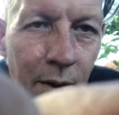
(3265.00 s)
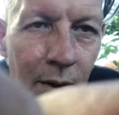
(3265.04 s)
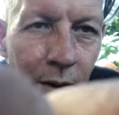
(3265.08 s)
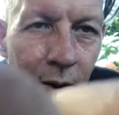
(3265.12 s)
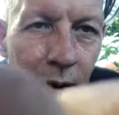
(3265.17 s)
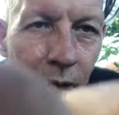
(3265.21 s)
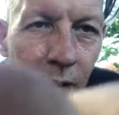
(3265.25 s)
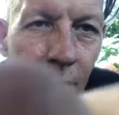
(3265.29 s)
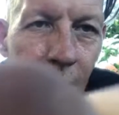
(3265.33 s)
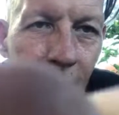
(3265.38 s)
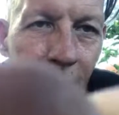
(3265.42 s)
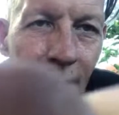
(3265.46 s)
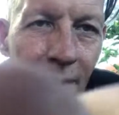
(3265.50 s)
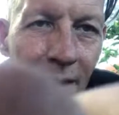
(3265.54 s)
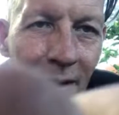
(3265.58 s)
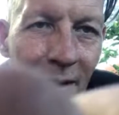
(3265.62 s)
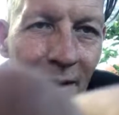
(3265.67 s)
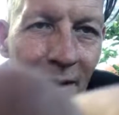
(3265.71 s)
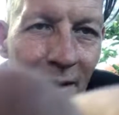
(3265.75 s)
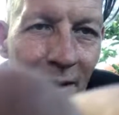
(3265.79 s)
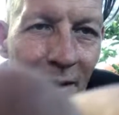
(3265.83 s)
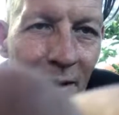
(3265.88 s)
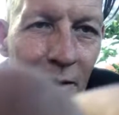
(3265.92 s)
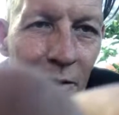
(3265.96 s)
To
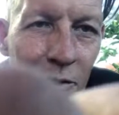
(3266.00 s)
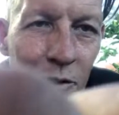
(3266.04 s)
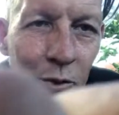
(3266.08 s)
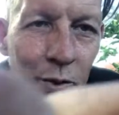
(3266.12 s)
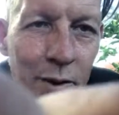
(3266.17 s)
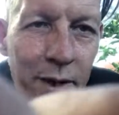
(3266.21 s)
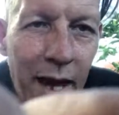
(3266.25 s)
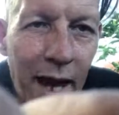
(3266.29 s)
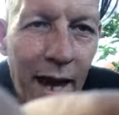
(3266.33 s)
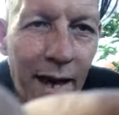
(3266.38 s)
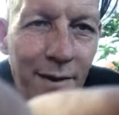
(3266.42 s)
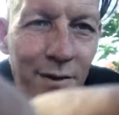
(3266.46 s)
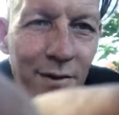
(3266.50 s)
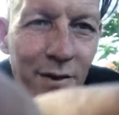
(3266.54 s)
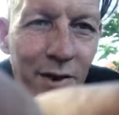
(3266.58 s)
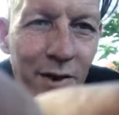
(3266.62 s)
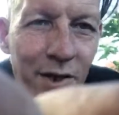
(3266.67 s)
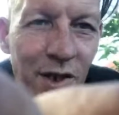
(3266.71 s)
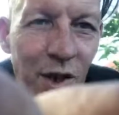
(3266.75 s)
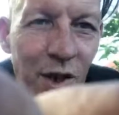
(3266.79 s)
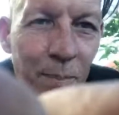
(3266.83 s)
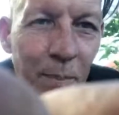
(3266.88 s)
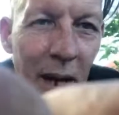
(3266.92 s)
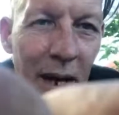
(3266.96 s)
cast a
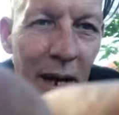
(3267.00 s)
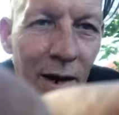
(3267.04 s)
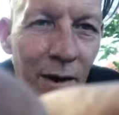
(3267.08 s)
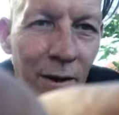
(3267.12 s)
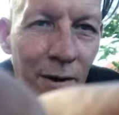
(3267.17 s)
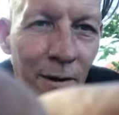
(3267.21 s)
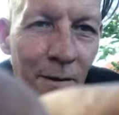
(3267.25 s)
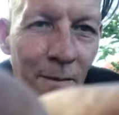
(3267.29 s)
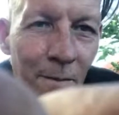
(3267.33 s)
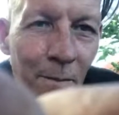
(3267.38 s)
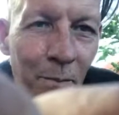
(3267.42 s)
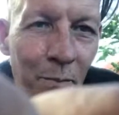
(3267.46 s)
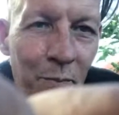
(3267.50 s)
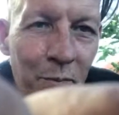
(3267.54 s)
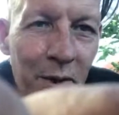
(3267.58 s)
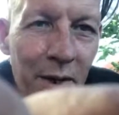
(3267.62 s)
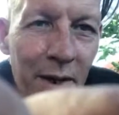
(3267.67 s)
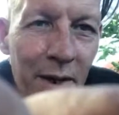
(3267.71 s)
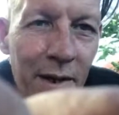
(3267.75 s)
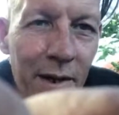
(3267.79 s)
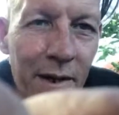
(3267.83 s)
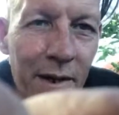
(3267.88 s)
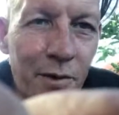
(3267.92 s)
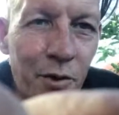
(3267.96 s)
spell
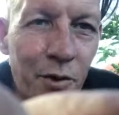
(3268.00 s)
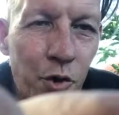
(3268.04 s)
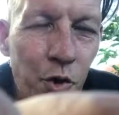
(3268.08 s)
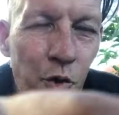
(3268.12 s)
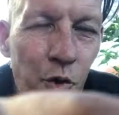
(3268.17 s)
is to